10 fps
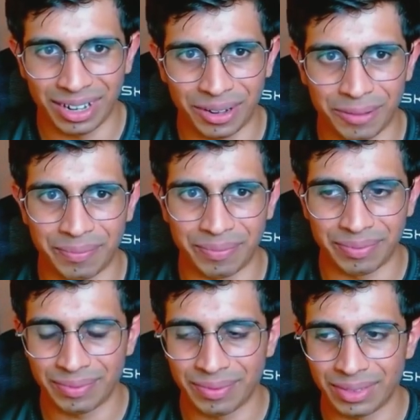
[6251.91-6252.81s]

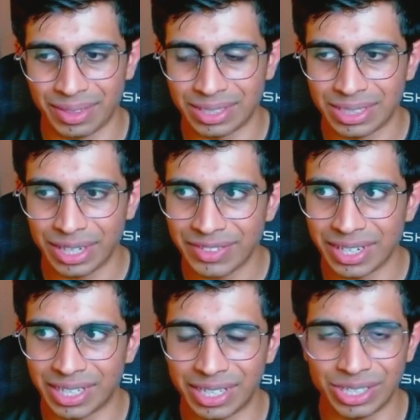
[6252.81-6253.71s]
um, the stuff
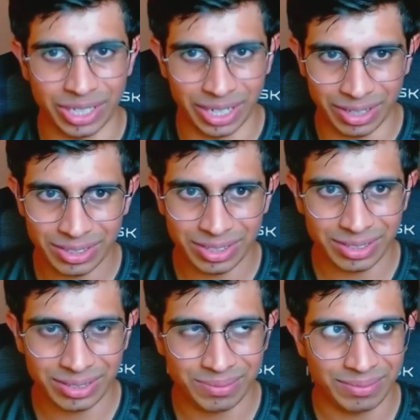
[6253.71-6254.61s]
that he
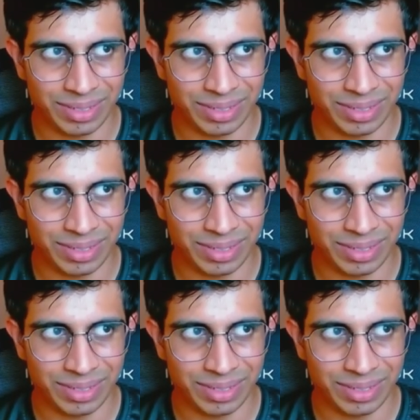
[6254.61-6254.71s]
shares